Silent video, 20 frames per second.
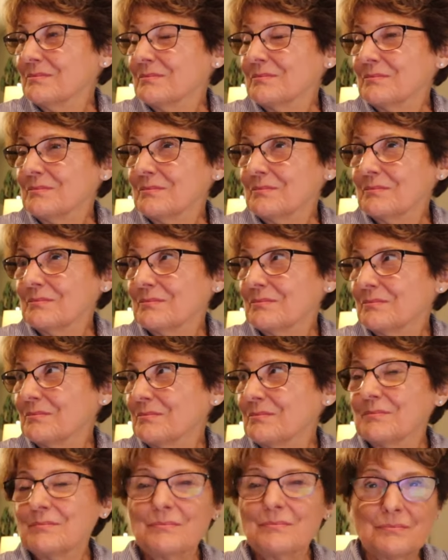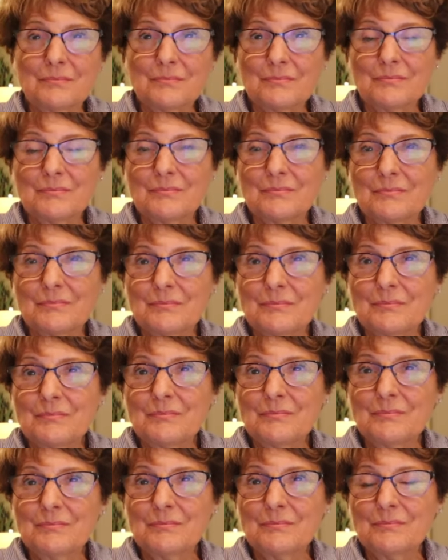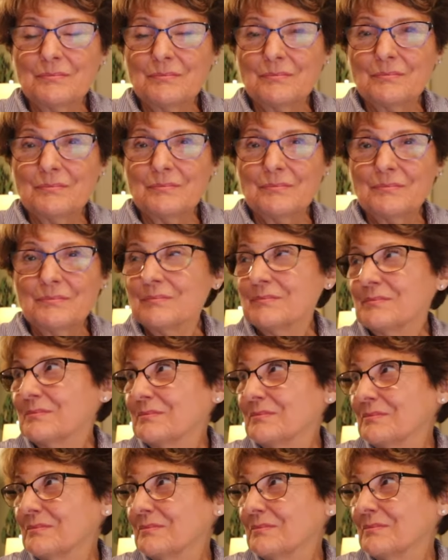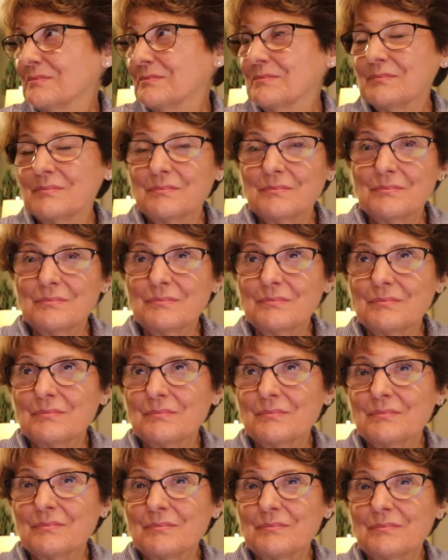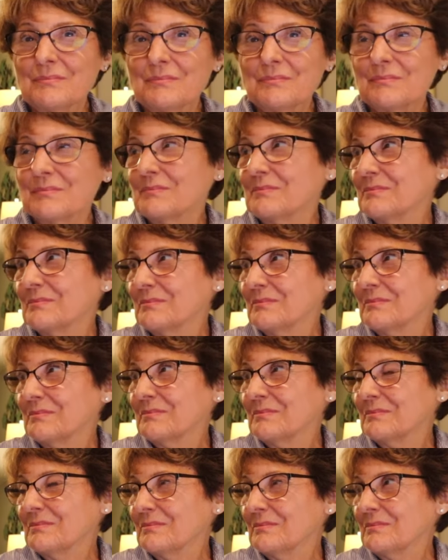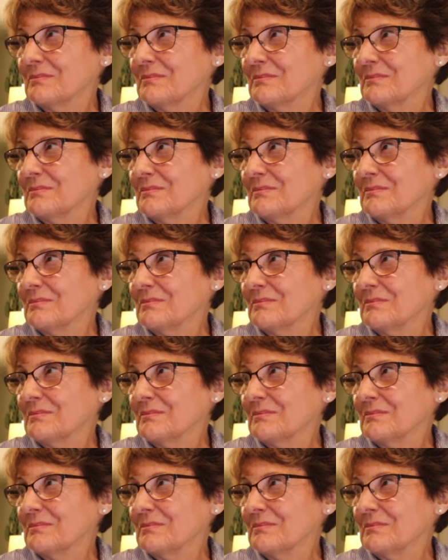The person shown says nothing.